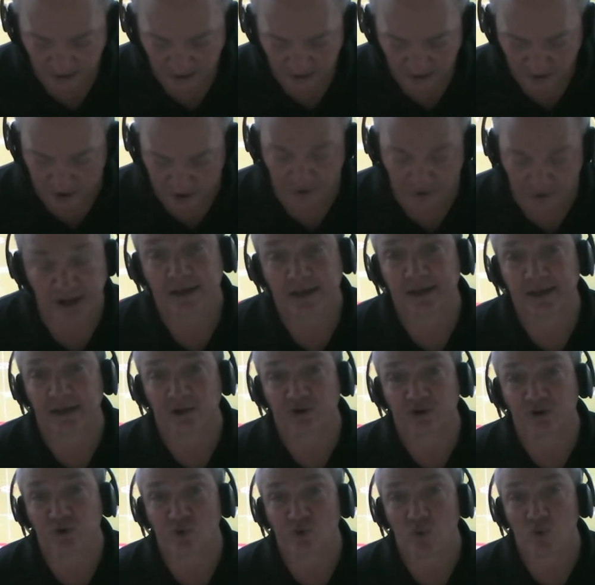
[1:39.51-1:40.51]

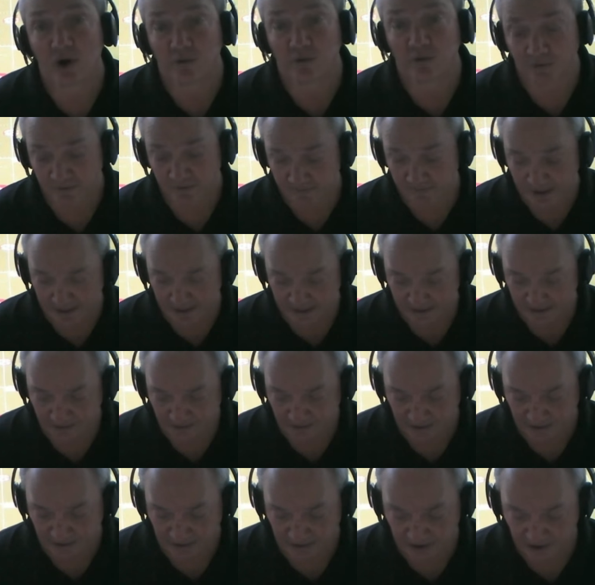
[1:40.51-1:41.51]
Scarnecchia, 12 of
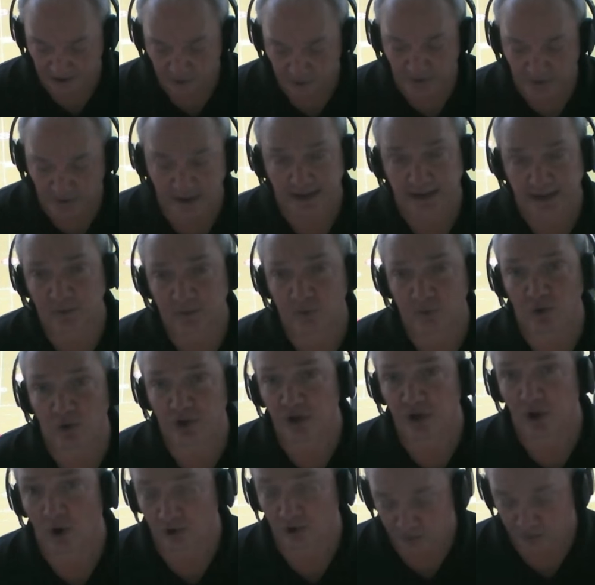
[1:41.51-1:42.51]
19,
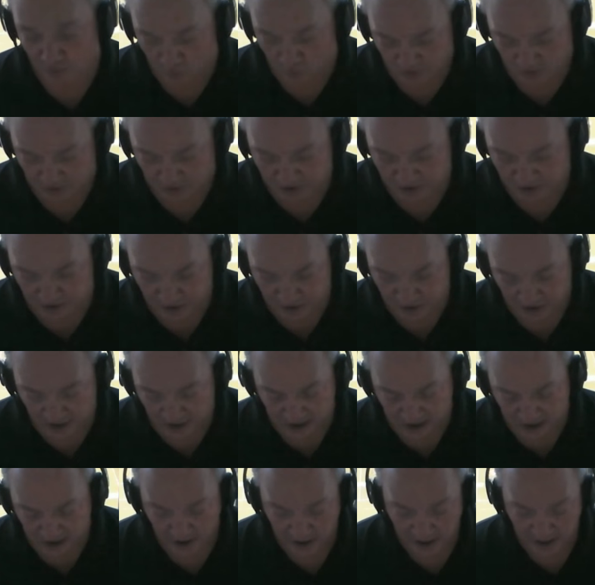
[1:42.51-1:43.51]
191 yards and 1
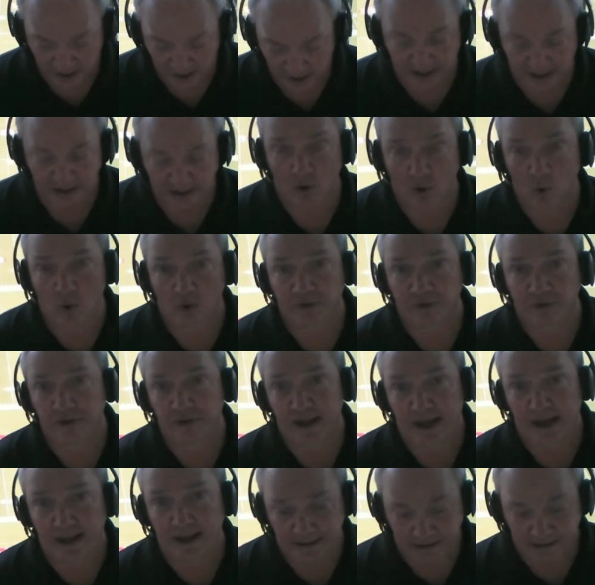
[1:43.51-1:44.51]
touchdown. And Orth,
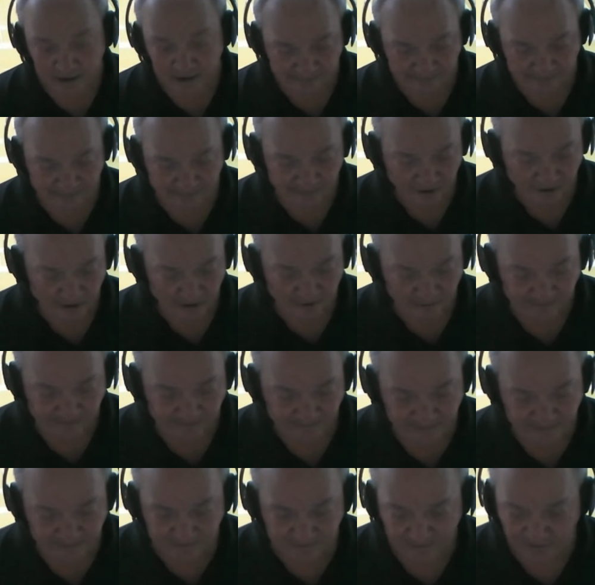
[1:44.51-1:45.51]
9 of
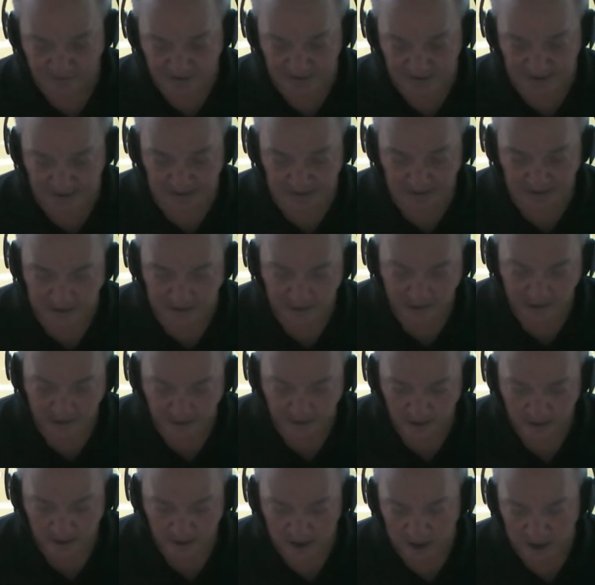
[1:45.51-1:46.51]
15,
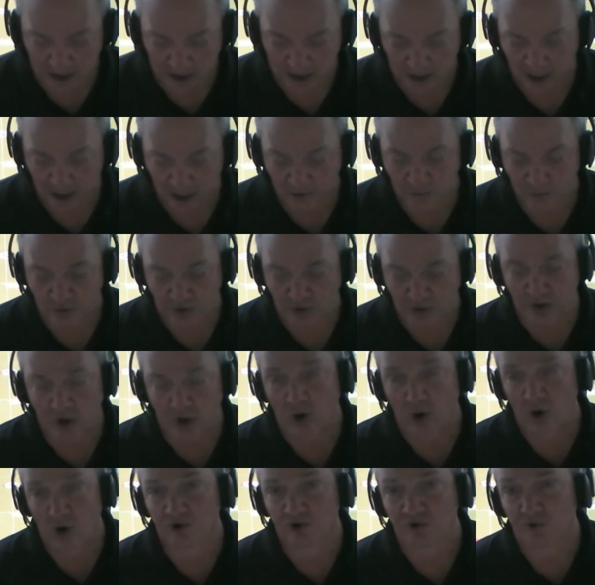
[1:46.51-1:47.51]
100
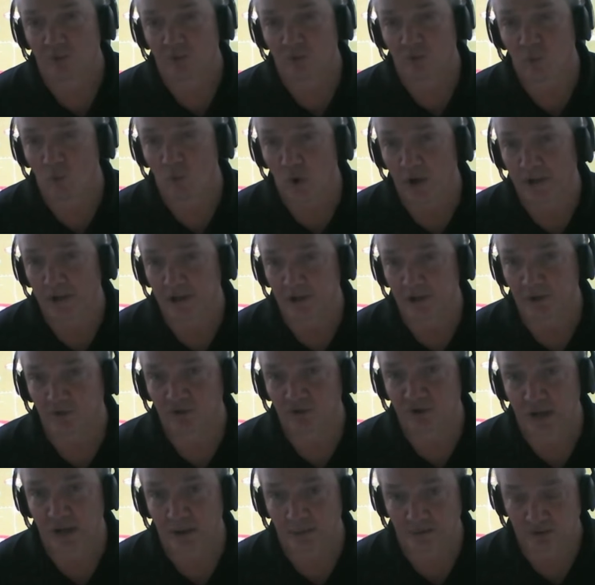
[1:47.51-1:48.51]
yards, 1
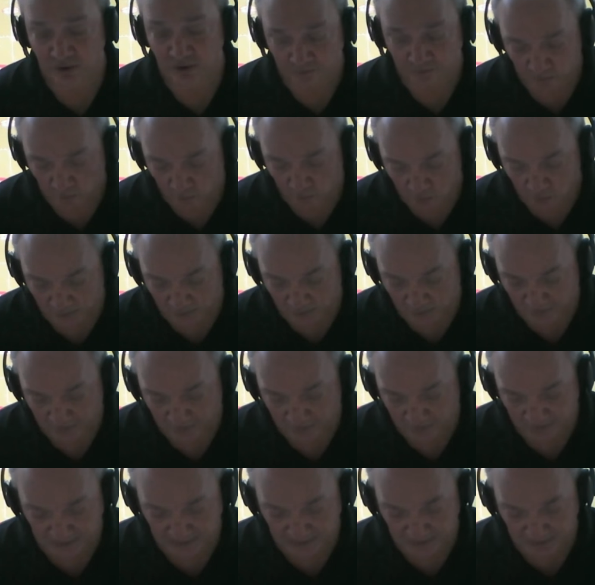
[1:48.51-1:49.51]
interception for one of the
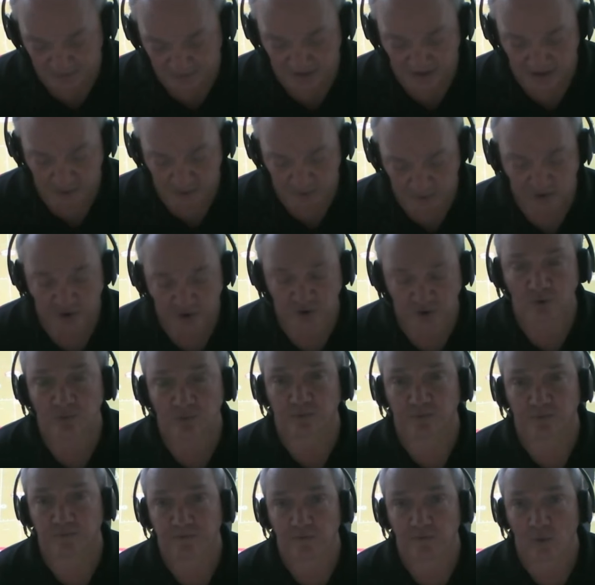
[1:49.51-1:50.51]
teams, and then he was 2
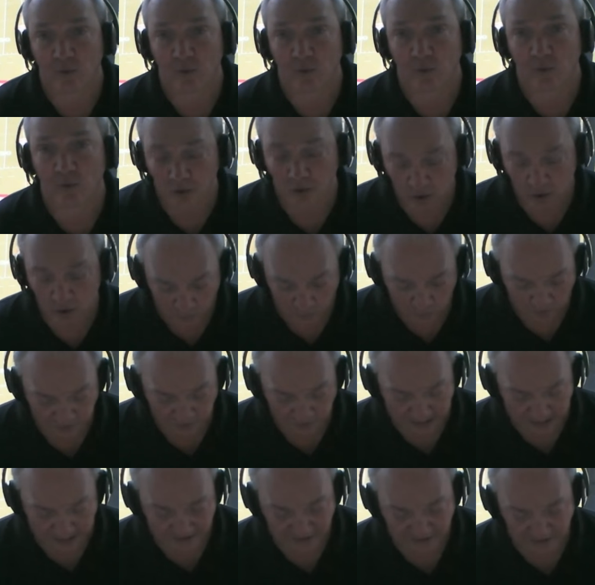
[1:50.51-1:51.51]
for 4
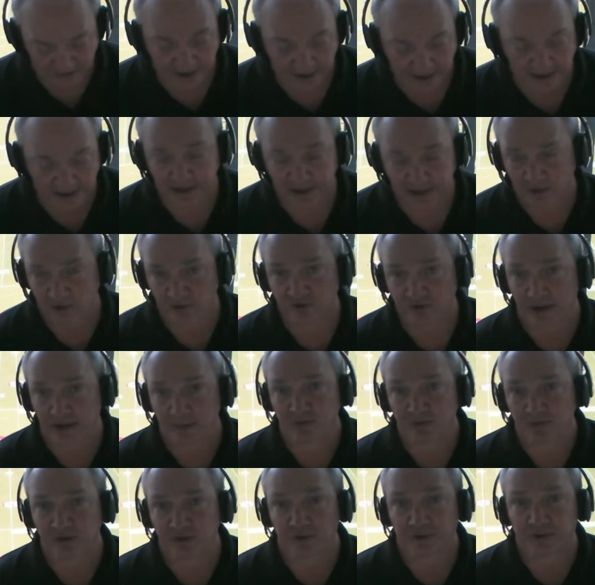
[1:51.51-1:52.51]
with that second
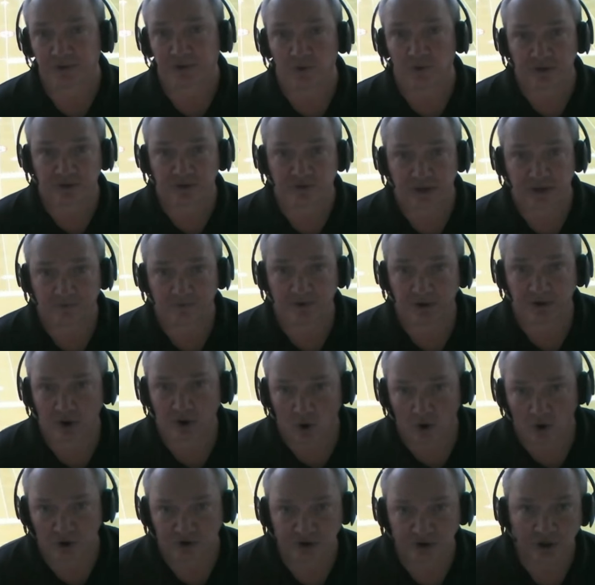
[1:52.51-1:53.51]
interception, 37
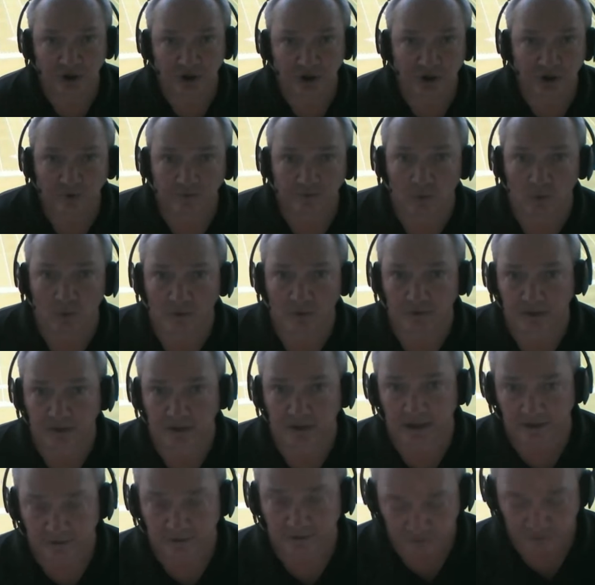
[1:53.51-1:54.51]
yards for
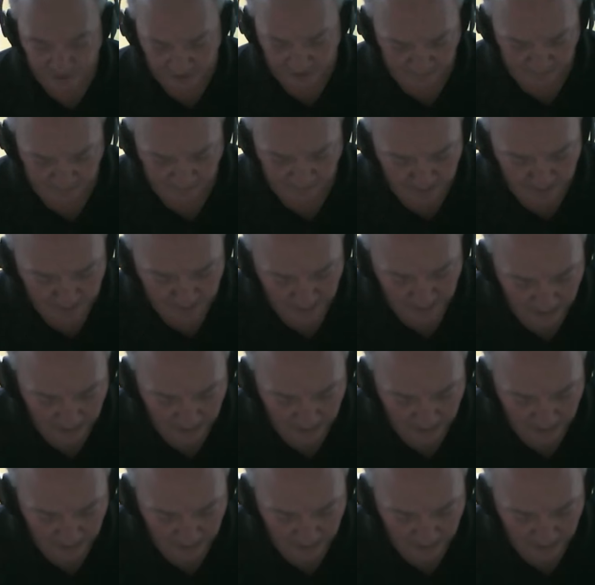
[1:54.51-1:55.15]
the other team.